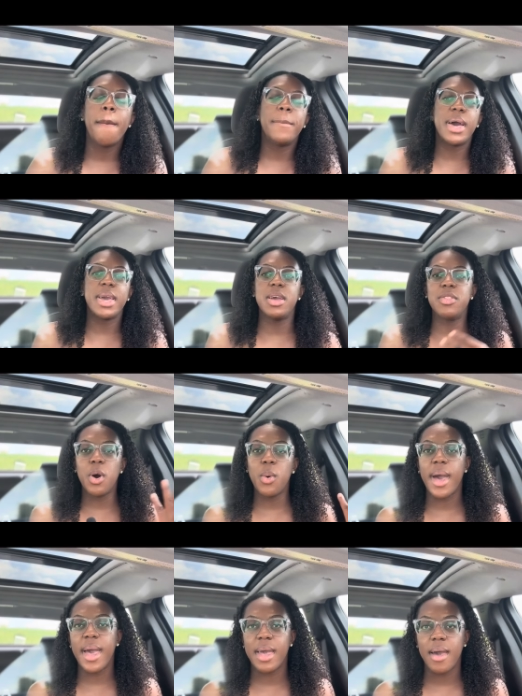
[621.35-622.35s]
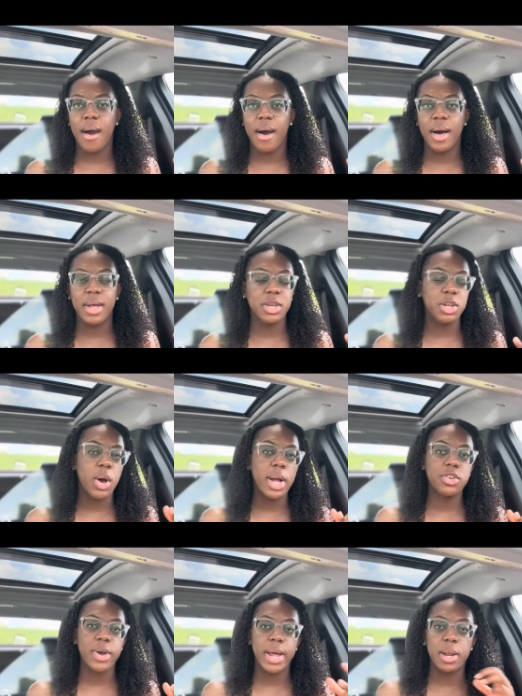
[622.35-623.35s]
But either way, y'all, you know, I
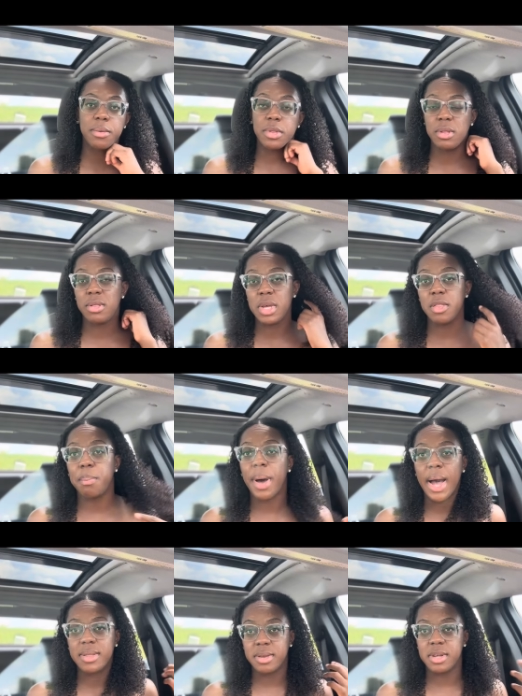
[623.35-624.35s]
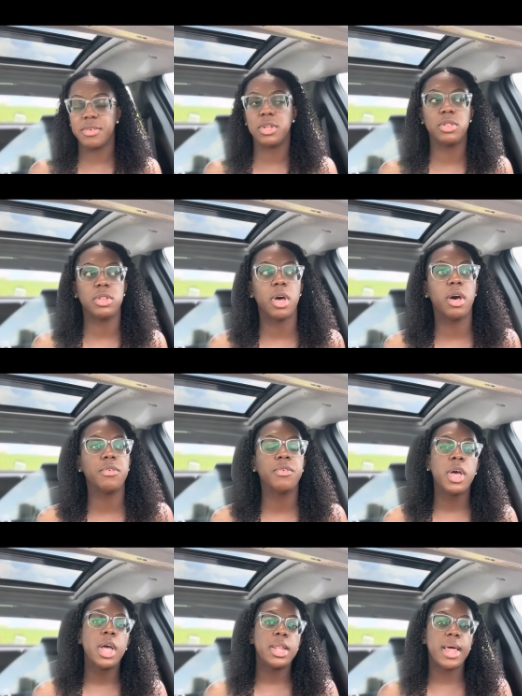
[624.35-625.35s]
try to see the positive and stuff.
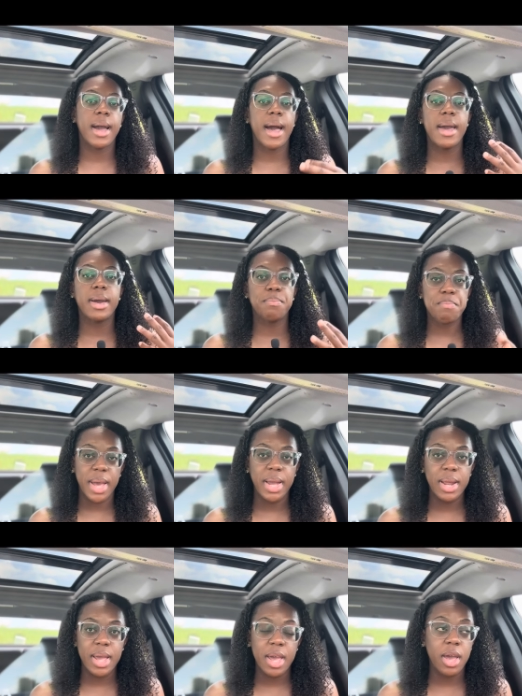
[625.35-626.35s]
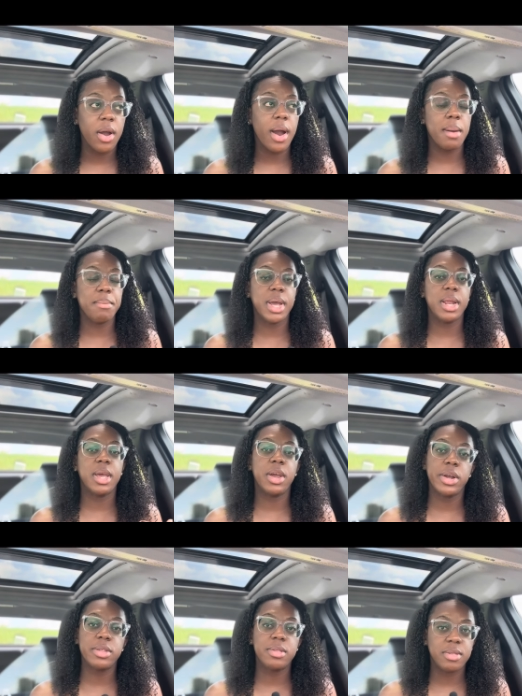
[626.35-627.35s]
Like, I made it here. I made it
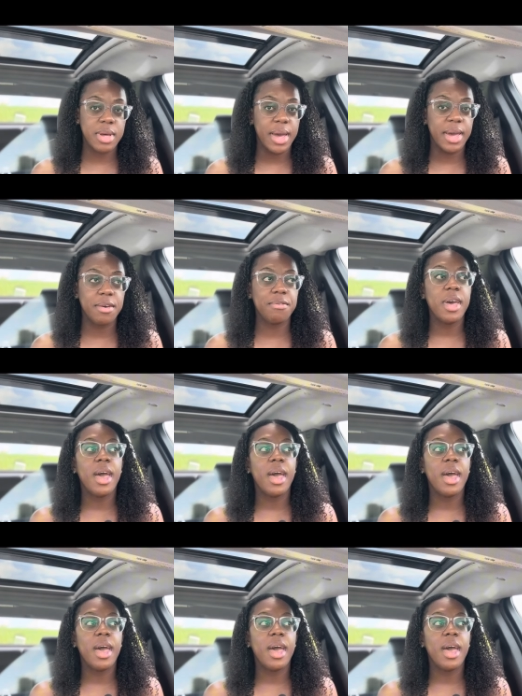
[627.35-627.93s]
here safe.